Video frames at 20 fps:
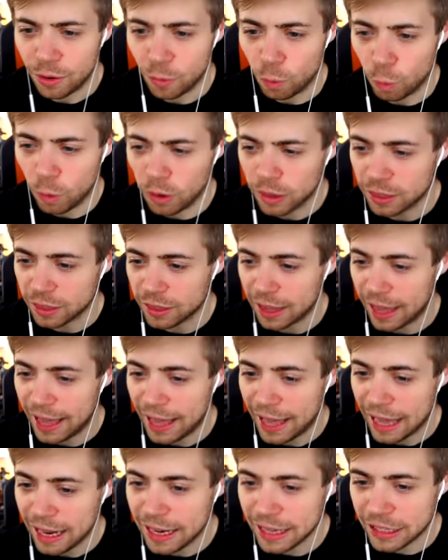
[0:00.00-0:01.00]
What the
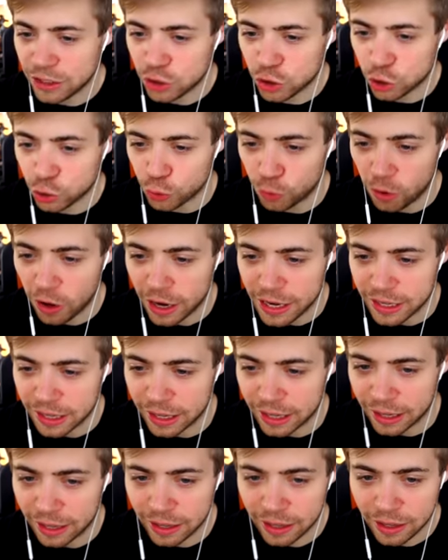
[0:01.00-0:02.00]
hell is
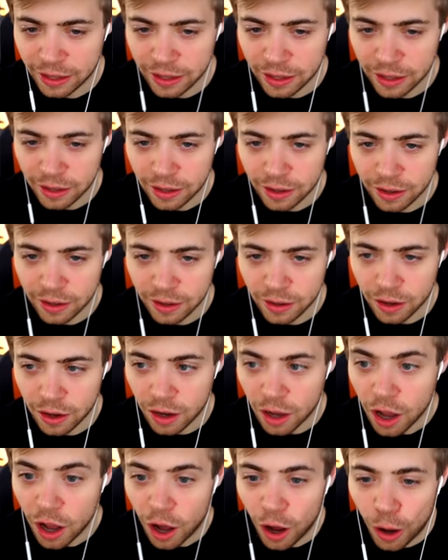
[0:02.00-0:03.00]
Trident?
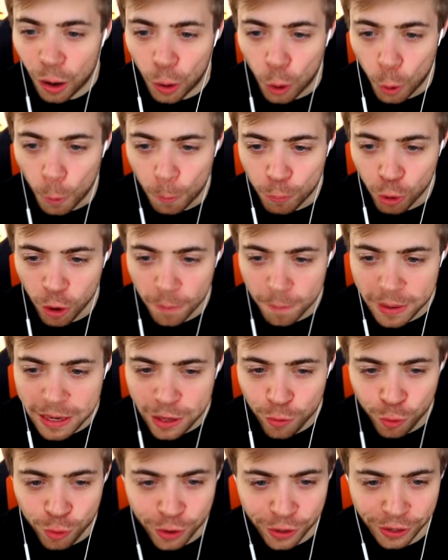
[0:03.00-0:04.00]
Oh,
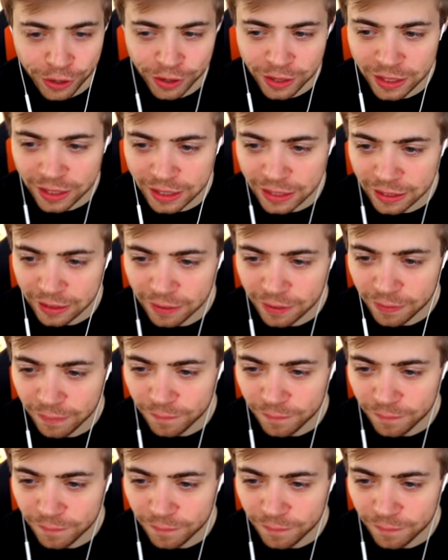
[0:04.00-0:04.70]
Prometheans.